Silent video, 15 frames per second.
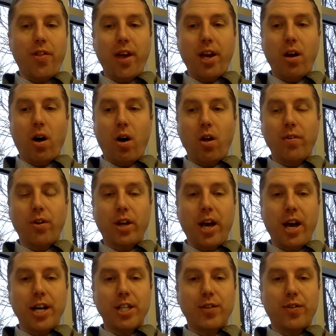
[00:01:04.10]
to thank all of you
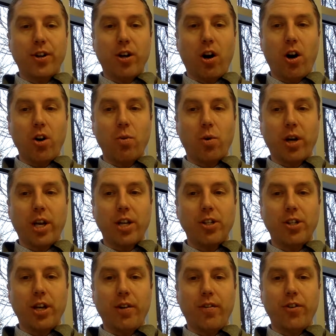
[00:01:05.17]
guys for your hard work
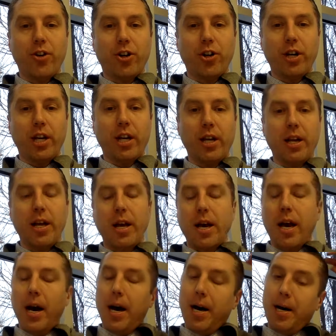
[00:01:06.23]
yesterday during
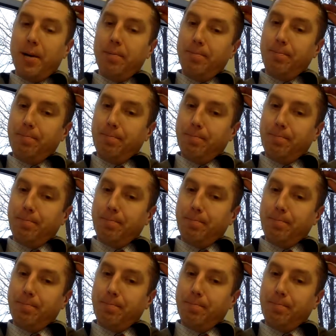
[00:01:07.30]
um,